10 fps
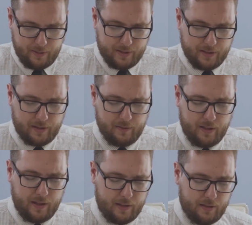Pavel
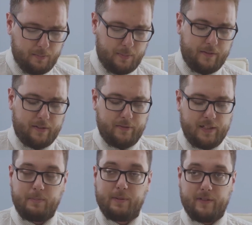Filipovich
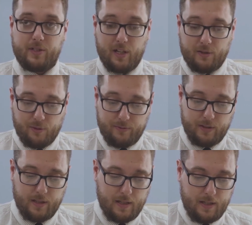Galtsov, speaking in modern
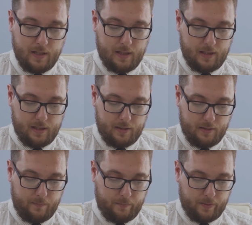Russian.
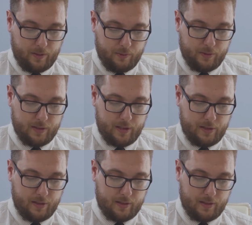He
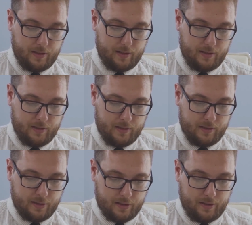married
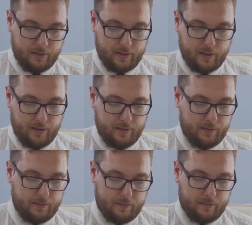in
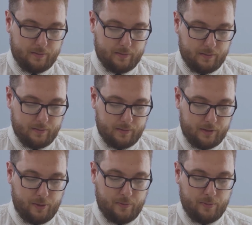
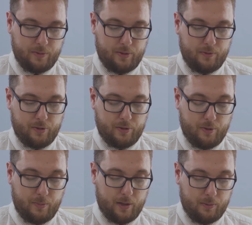1896,
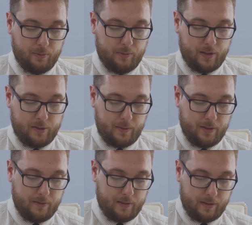21st of
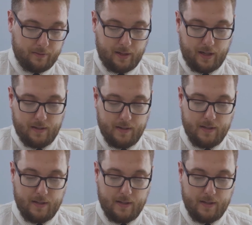January. An